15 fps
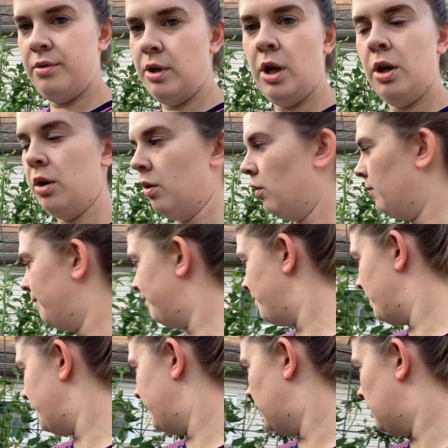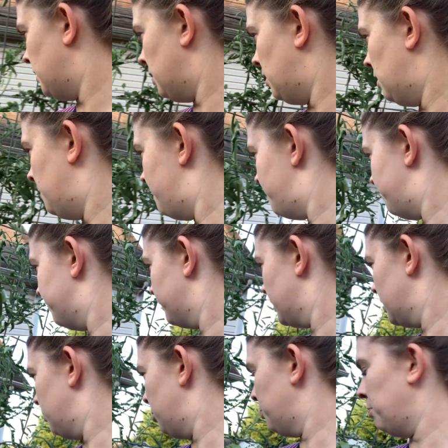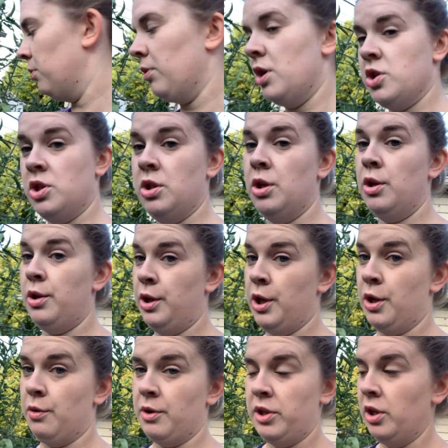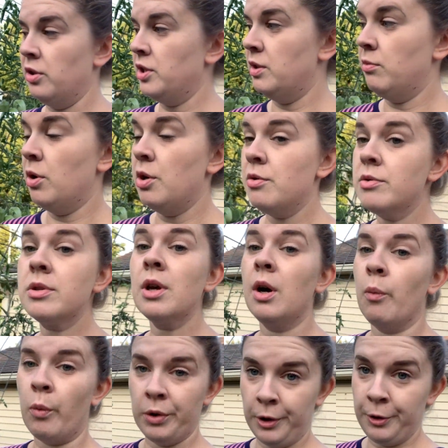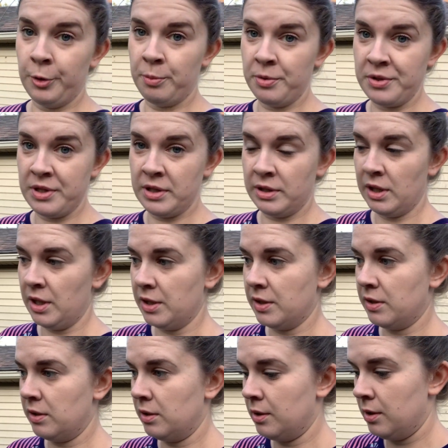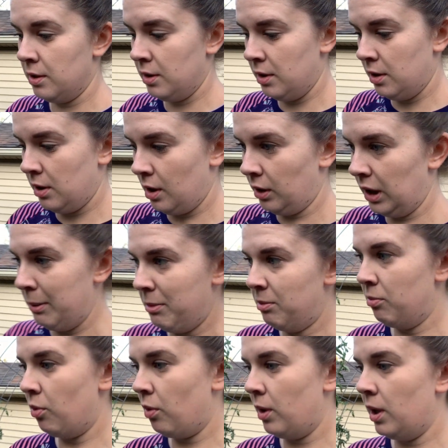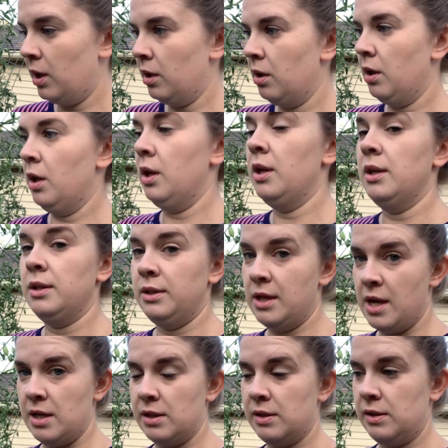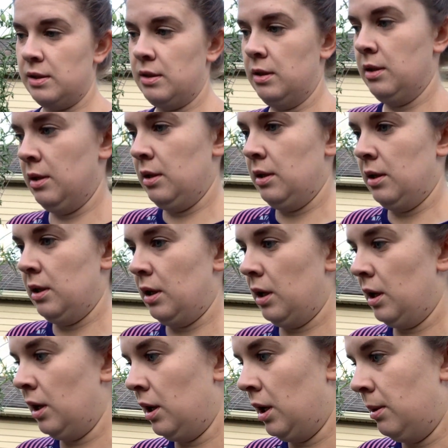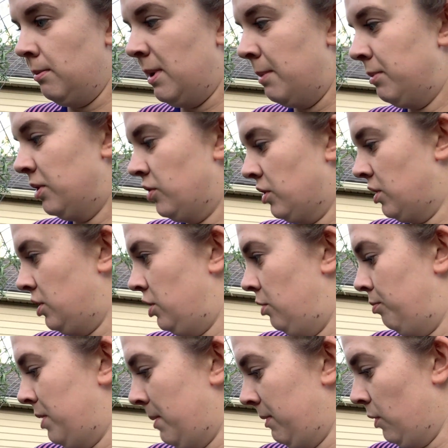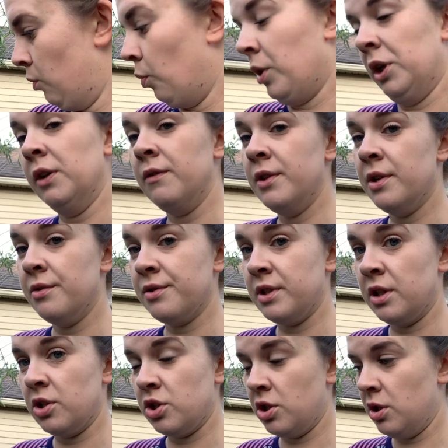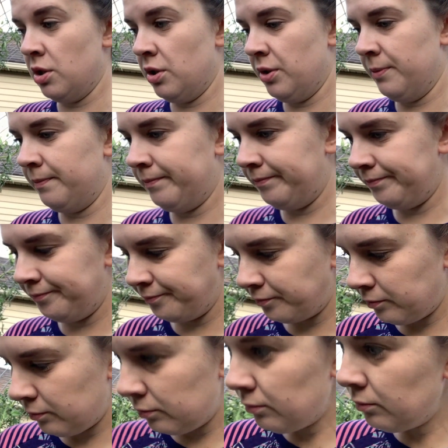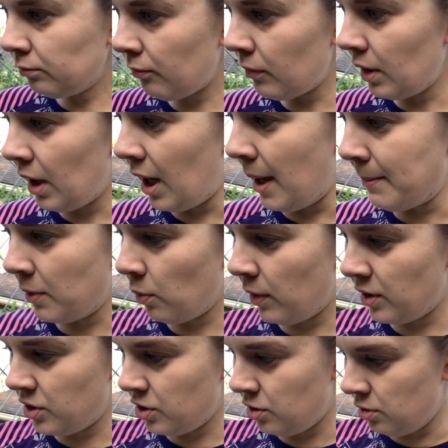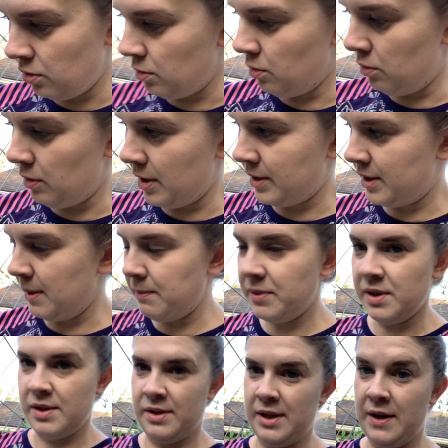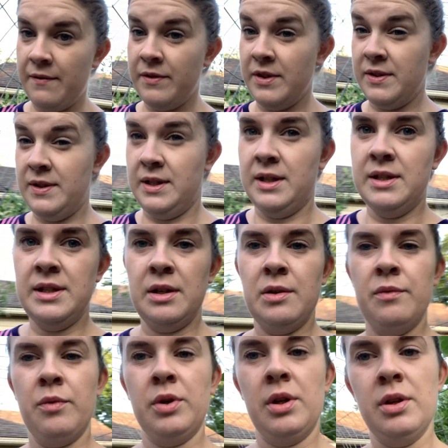no. Purple Russian, no. Chianti Rose, 100% yes. Lemon Boy, yes. I'm just going to do probably one of those next year. I'm going to attempt to save the seeds out of one of